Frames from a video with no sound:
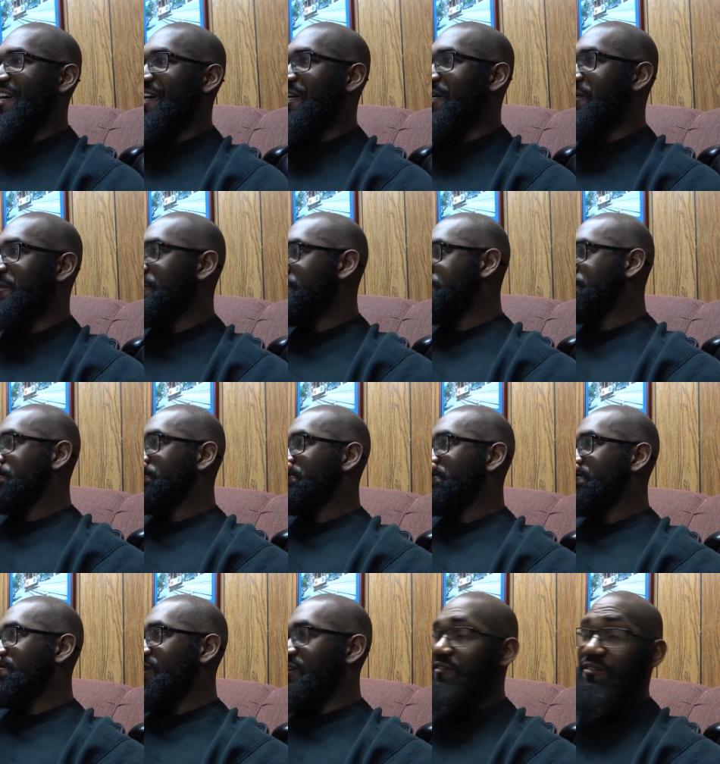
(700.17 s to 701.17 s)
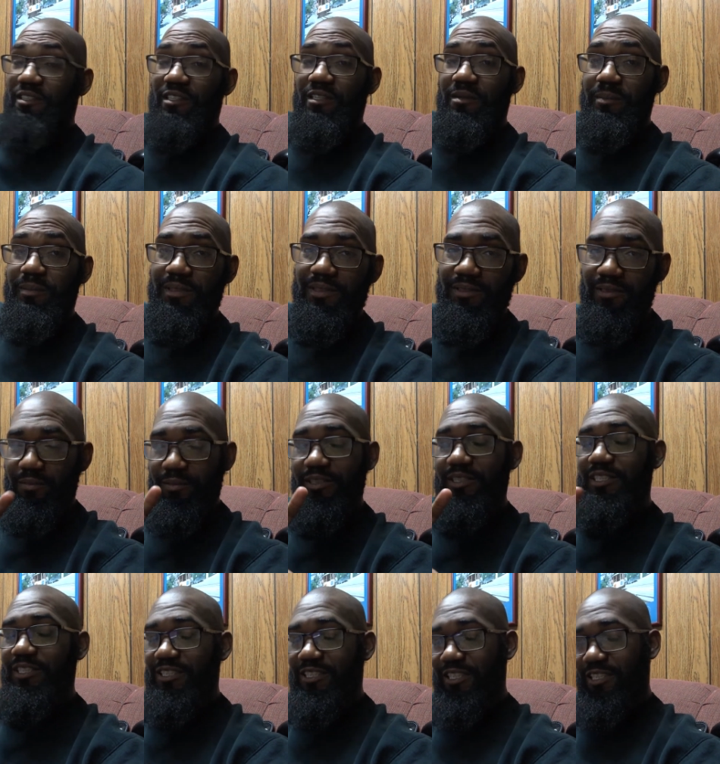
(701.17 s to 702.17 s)
um, let me let me
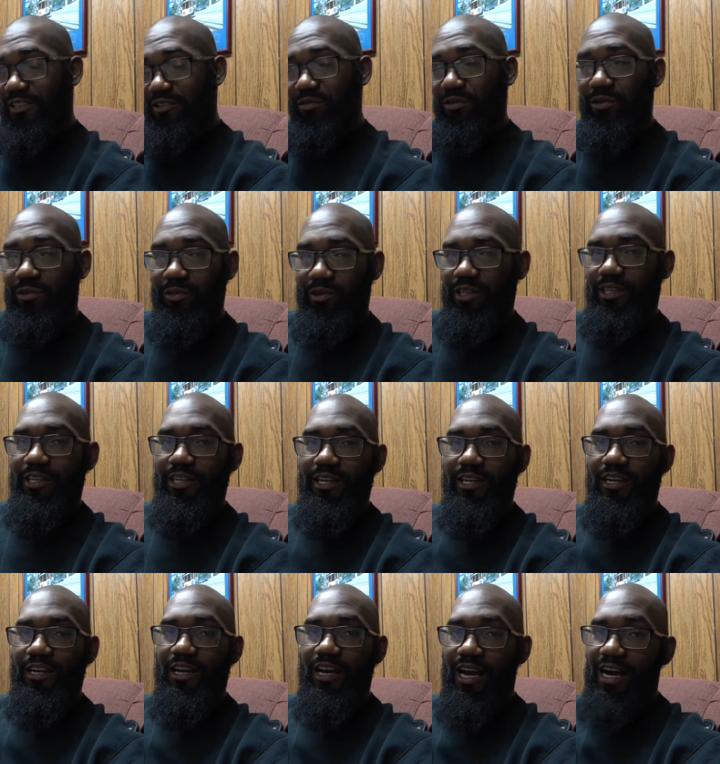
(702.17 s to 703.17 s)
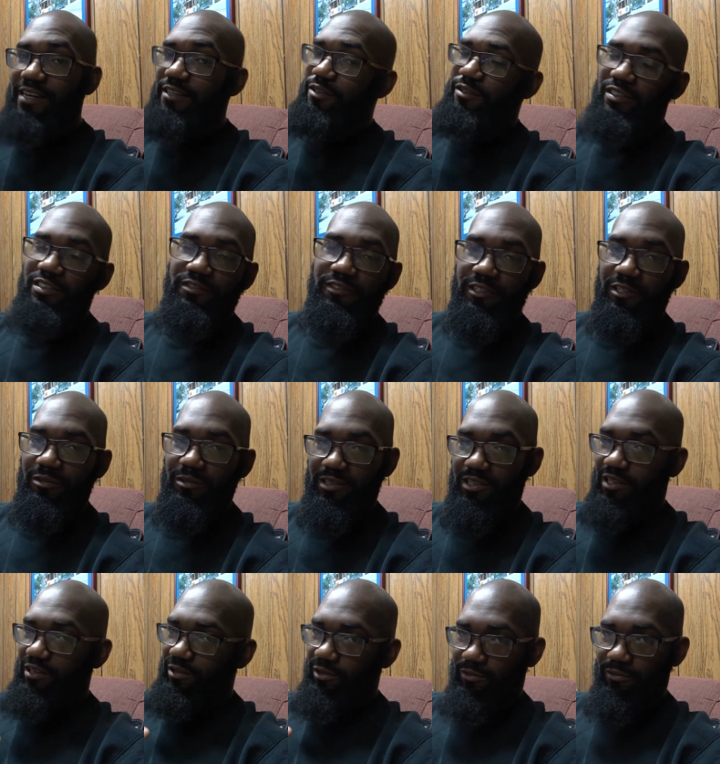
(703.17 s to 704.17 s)
just say this real quick. I know this video was
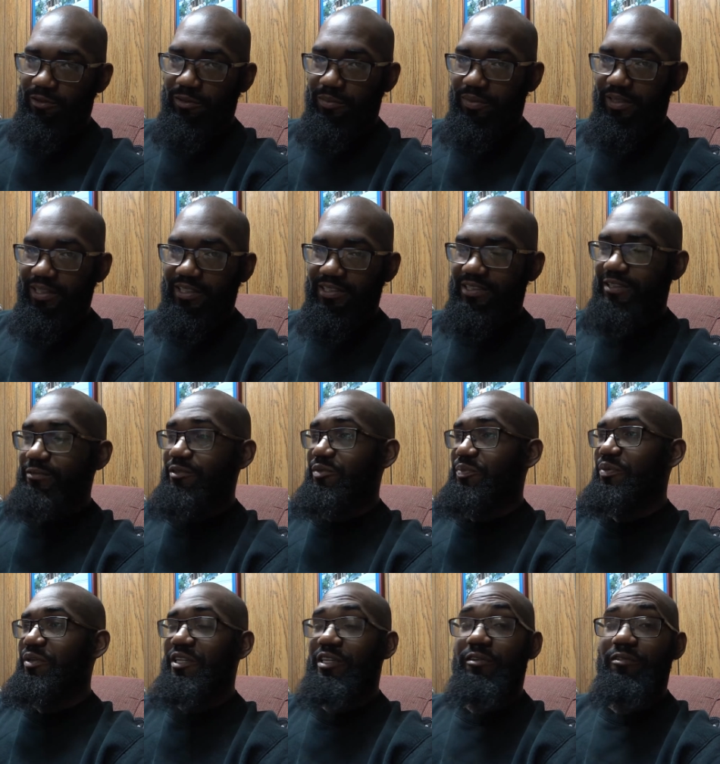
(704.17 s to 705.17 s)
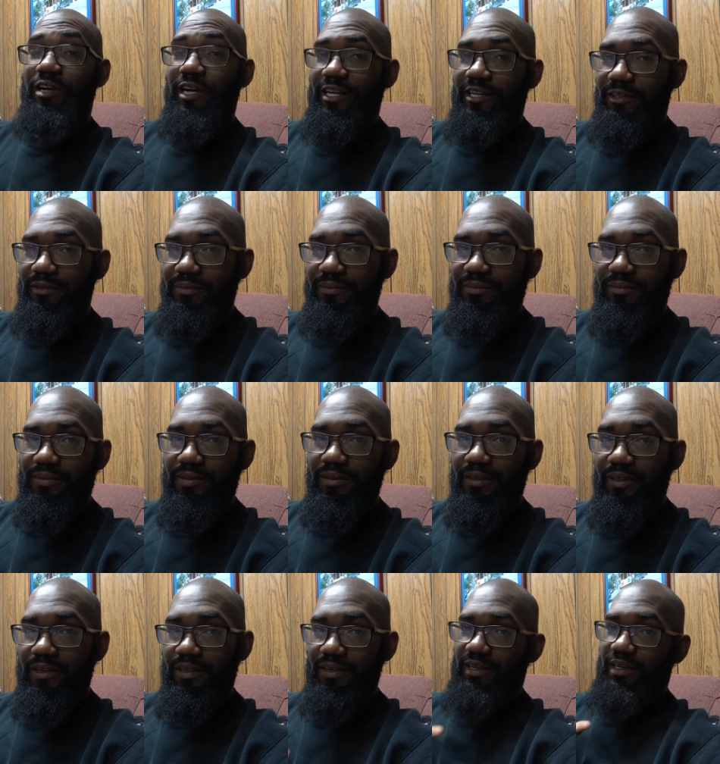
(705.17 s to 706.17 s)
all over the place and it was pretty random.
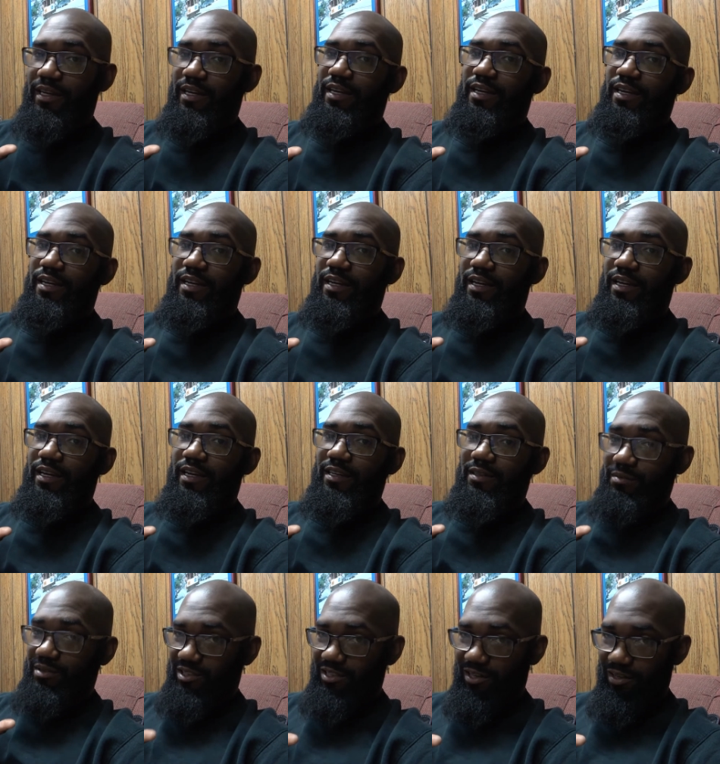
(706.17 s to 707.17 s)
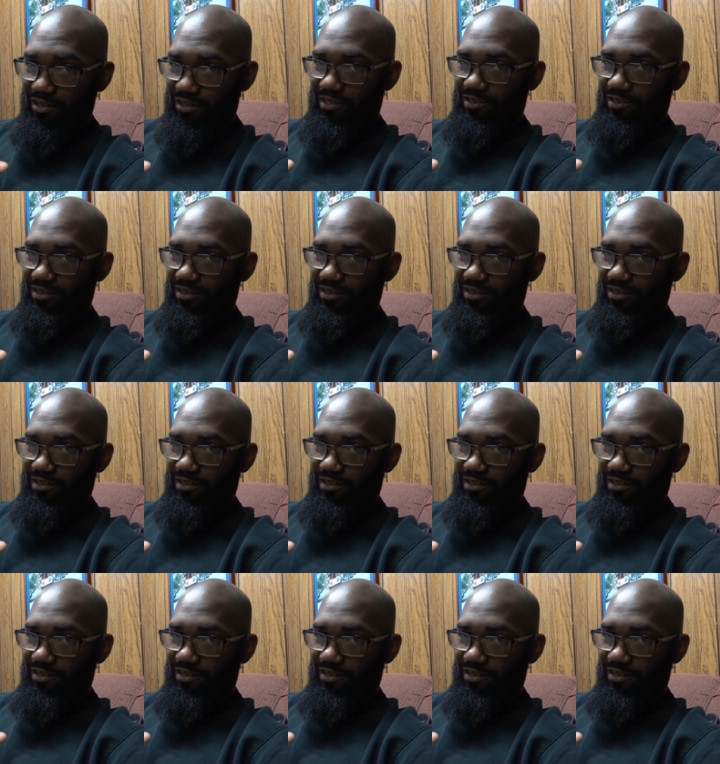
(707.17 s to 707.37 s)
I'm sorry,